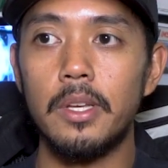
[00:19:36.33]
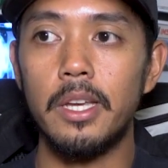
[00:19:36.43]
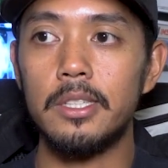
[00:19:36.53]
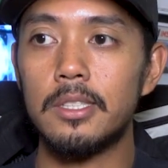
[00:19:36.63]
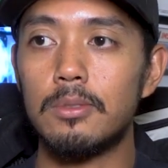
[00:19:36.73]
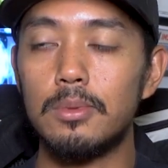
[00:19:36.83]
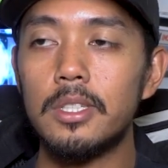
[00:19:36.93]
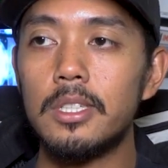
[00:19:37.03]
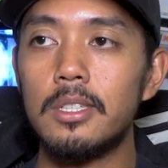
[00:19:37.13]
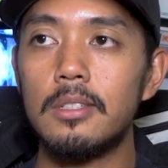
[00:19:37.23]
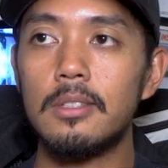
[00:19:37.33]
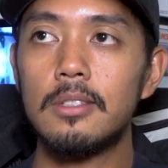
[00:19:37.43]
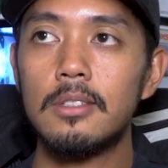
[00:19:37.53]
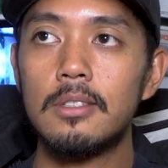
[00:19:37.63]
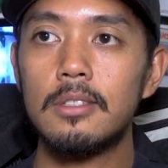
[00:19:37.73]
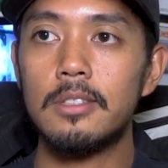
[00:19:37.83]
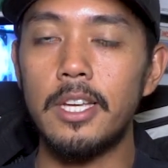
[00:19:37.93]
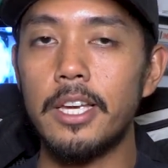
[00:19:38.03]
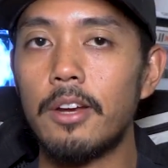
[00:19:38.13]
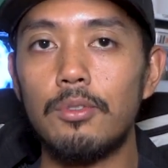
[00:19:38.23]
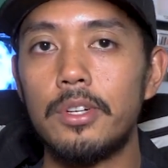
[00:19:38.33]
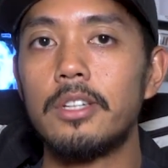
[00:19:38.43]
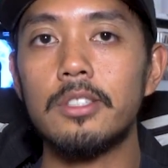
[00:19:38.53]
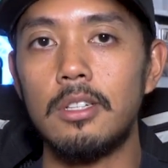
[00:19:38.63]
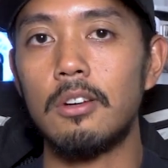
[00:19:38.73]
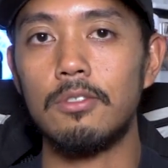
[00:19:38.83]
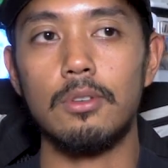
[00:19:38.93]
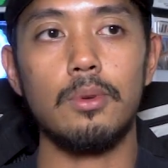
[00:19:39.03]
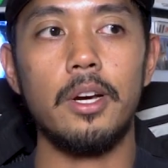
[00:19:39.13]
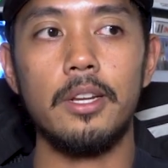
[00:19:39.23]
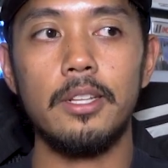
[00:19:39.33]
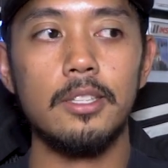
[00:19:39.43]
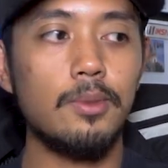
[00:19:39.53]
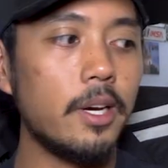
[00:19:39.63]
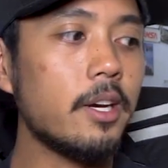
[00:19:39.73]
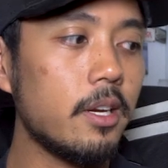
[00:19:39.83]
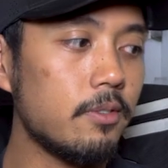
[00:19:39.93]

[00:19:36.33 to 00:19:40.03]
and just really take everyone else along for the ride. And that's why